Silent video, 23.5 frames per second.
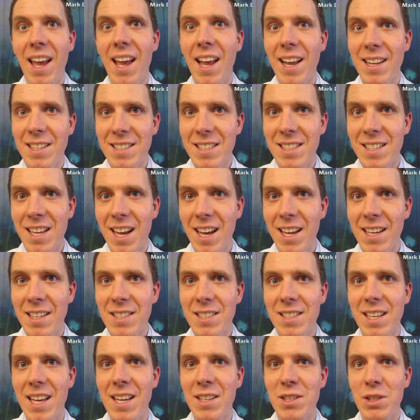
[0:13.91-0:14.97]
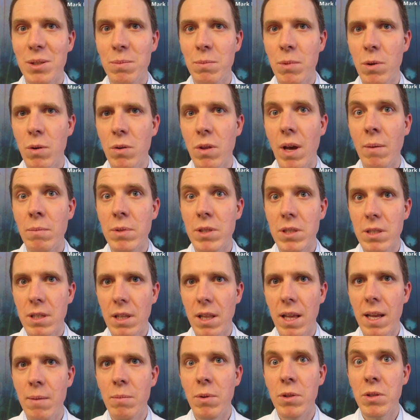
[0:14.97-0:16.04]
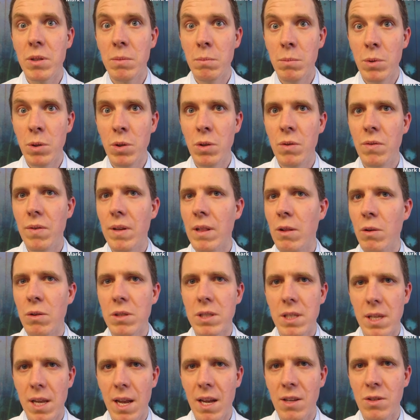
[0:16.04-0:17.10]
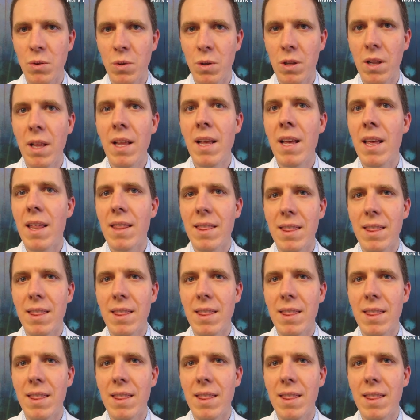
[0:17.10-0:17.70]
It's nice, it's smooth, I'm still able to move, it looks natural.